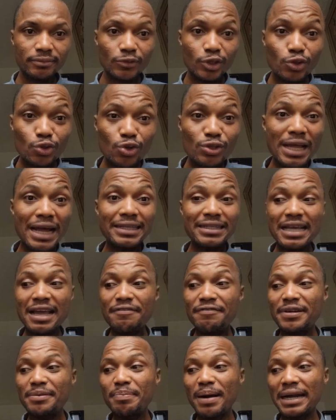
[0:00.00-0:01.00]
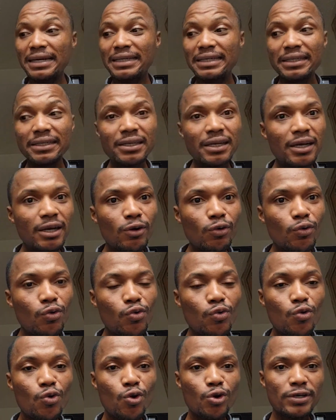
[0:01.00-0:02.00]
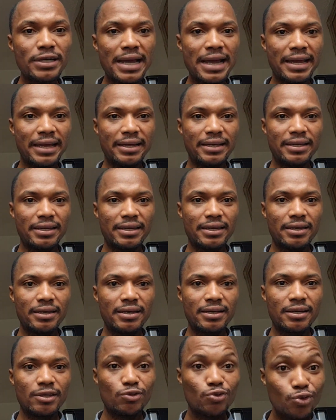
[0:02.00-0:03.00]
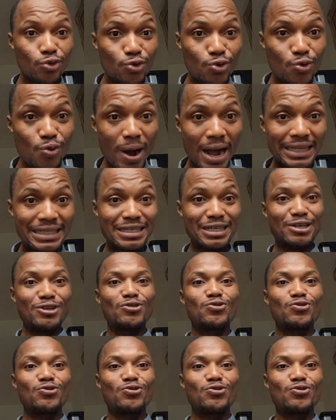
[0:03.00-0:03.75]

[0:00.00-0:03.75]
so that everybody will go there to do what?